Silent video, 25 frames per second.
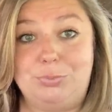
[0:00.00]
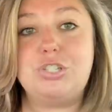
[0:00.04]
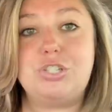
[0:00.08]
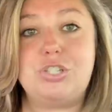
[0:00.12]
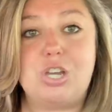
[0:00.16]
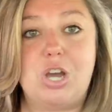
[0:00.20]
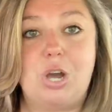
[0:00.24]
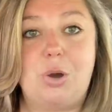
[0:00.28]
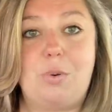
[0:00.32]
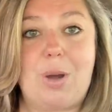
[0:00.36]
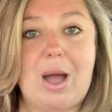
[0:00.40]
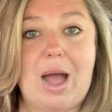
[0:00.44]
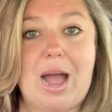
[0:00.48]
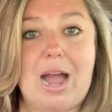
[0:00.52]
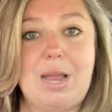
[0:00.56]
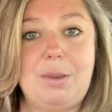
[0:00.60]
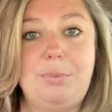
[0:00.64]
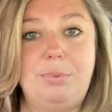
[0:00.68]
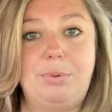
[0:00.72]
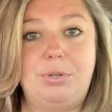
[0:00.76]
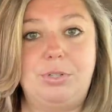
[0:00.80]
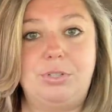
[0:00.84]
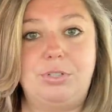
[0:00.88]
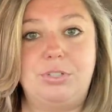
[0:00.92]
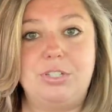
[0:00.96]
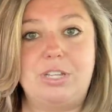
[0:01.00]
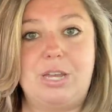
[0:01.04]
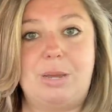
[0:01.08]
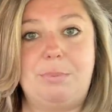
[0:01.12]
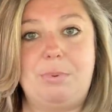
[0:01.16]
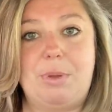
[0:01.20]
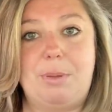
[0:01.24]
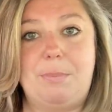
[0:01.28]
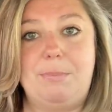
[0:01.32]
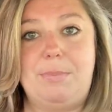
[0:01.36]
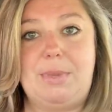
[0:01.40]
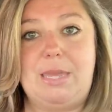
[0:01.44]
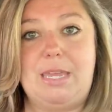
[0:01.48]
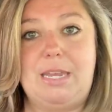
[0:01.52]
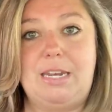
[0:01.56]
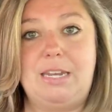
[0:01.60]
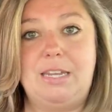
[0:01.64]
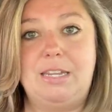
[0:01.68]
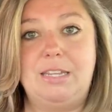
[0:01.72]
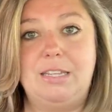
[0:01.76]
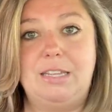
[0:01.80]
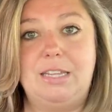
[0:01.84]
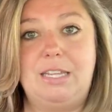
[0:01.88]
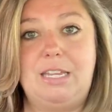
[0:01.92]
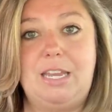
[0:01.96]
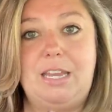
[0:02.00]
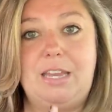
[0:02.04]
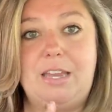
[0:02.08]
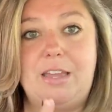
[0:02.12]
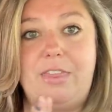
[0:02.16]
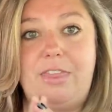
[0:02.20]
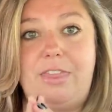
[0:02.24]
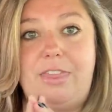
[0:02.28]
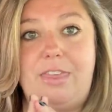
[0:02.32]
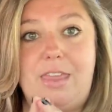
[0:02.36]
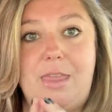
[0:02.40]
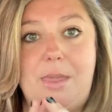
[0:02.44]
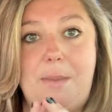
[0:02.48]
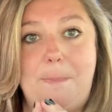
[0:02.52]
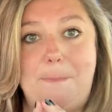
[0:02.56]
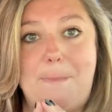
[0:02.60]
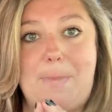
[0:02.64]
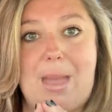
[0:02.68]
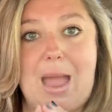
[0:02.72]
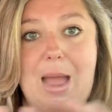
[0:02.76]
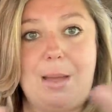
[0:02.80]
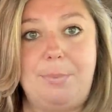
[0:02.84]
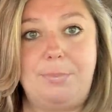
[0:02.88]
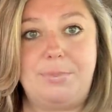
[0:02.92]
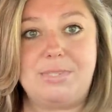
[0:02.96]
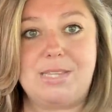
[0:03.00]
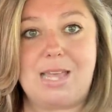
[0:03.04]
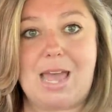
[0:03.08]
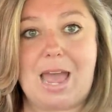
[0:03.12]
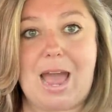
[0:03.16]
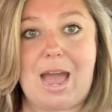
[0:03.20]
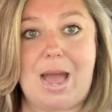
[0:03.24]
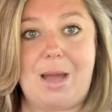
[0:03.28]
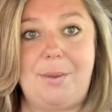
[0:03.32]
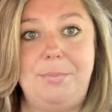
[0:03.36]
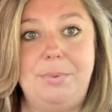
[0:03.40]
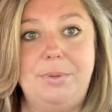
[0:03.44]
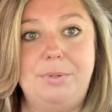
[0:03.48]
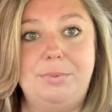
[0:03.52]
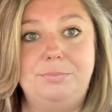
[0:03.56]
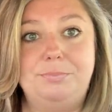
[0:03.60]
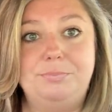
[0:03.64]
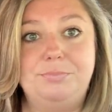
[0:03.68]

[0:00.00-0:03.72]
So I pulled up immediately the Maps app